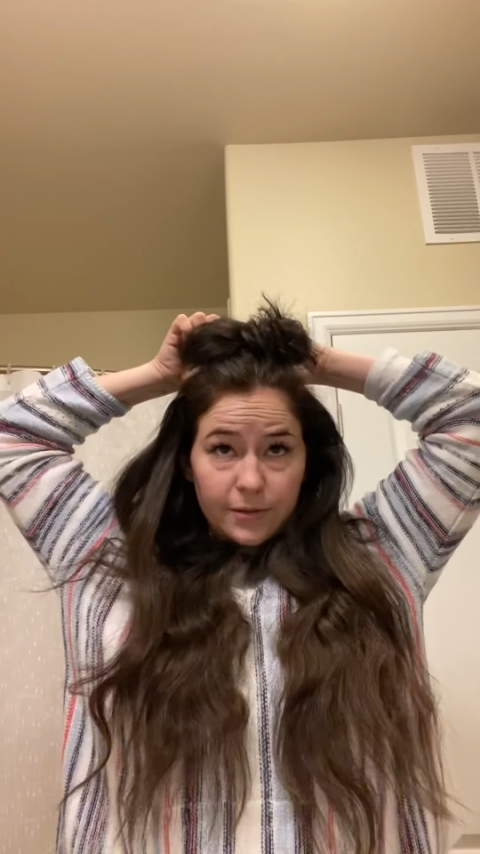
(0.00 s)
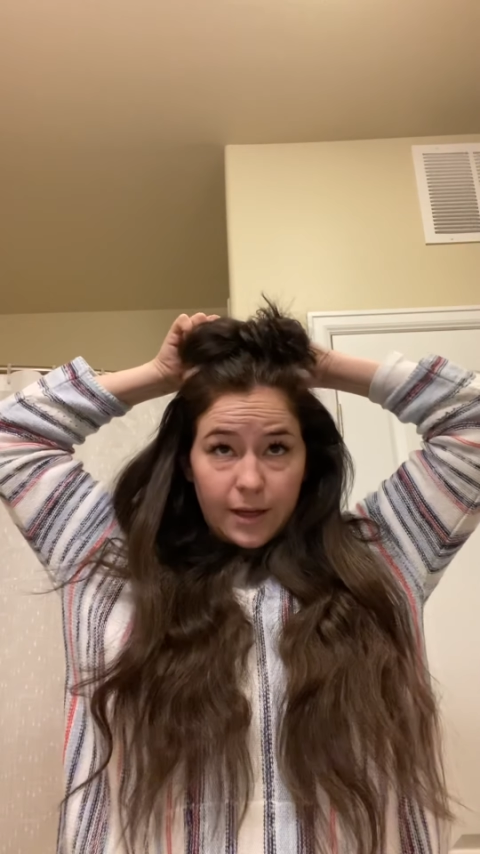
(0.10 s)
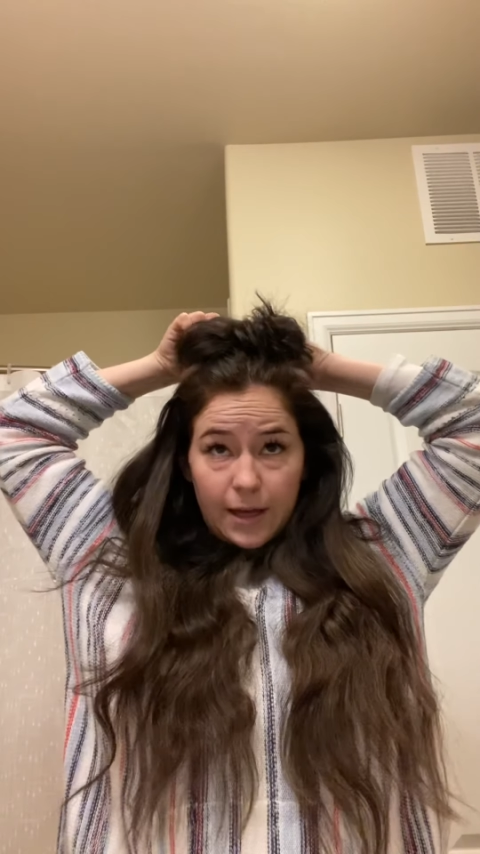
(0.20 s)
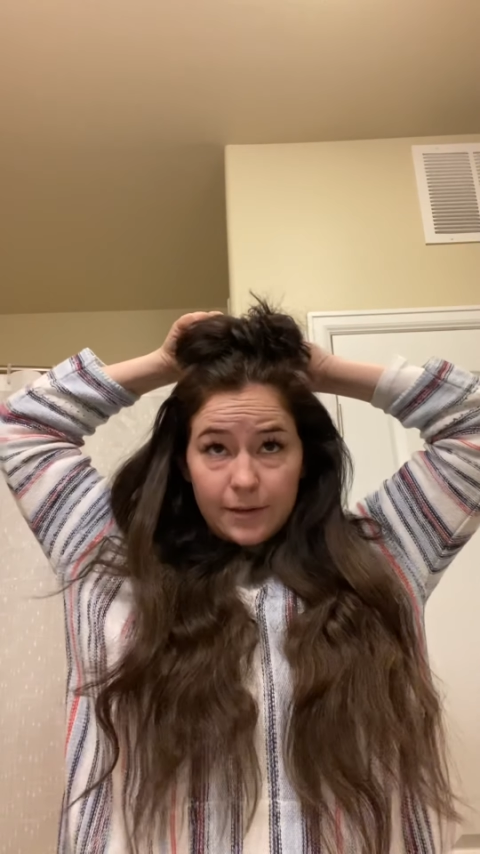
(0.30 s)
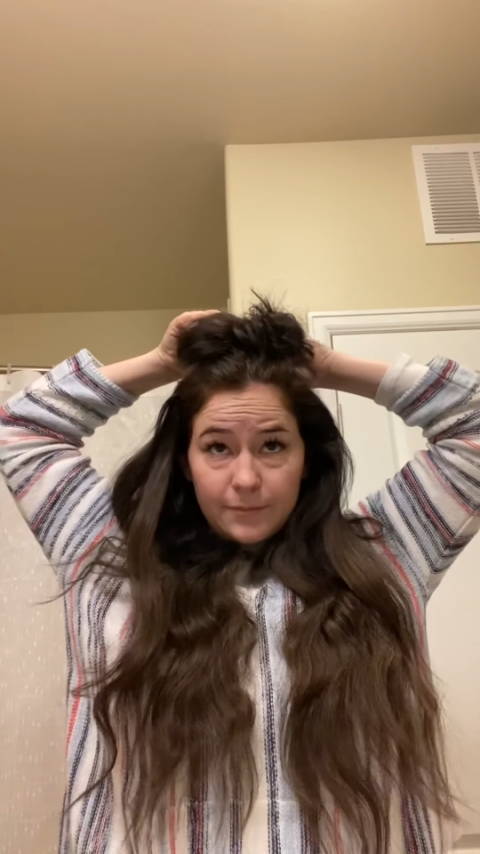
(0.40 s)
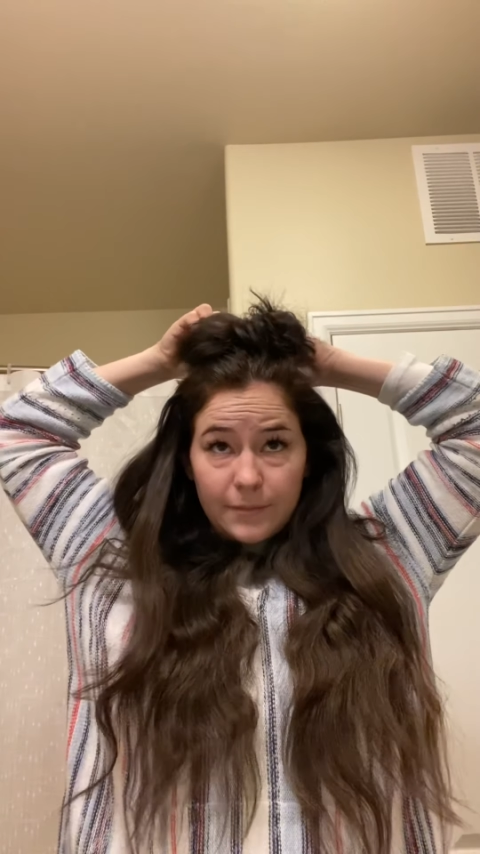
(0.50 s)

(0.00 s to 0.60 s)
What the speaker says: yeah,